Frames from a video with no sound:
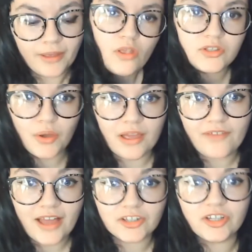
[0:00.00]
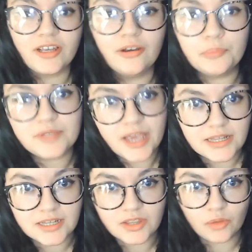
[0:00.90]
So I have actually
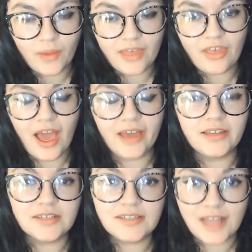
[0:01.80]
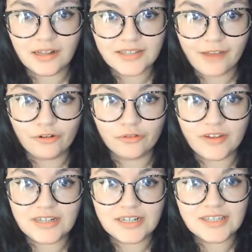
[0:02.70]
updated the way that I sell tarot
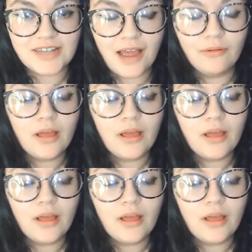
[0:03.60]
readings now.